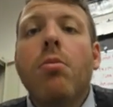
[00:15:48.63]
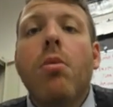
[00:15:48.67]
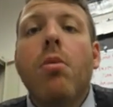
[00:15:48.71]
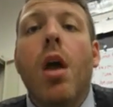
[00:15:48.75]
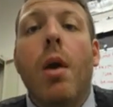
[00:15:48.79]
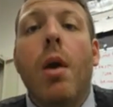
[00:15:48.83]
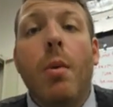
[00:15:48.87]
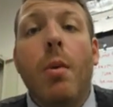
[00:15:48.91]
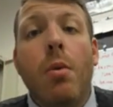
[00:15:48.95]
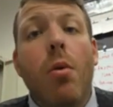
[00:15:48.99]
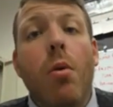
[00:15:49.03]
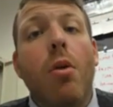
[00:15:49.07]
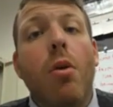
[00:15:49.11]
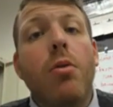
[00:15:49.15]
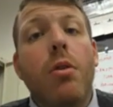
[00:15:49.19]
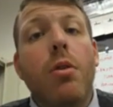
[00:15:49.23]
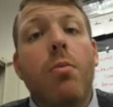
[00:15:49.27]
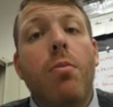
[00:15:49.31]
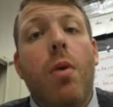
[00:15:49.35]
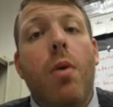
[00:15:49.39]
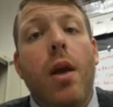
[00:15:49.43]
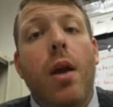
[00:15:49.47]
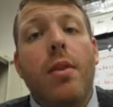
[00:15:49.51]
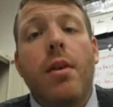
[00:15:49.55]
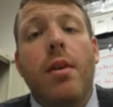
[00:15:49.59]
and we
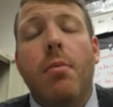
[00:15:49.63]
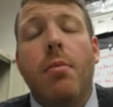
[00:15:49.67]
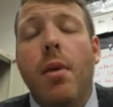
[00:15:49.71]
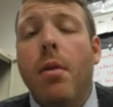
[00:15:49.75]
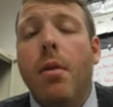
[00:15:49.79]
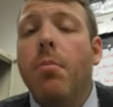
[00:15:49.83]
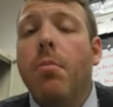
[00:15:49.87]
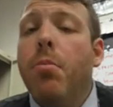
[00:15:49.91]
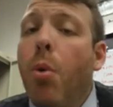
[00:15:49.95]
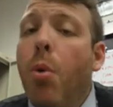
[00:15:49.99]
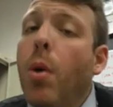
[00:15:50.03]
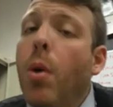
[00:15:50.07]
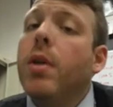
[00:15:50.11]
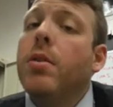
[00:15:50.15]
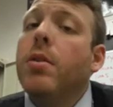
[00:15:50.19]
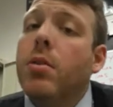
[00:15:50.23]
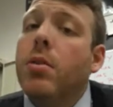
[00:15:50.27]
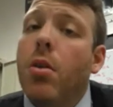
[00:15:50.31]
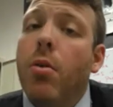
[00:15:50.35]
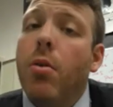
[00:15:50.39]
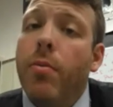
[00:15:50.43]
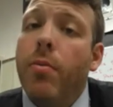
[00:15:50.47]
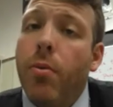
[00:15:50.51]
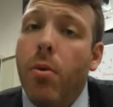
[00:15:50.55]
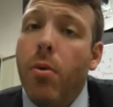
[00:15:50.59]
write them in
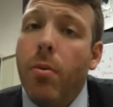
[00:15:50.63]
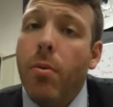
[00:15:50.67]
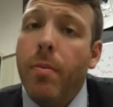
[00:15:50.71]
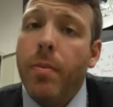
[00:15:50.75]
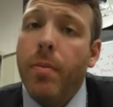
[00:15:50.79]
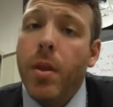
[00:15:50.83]
point-slope form.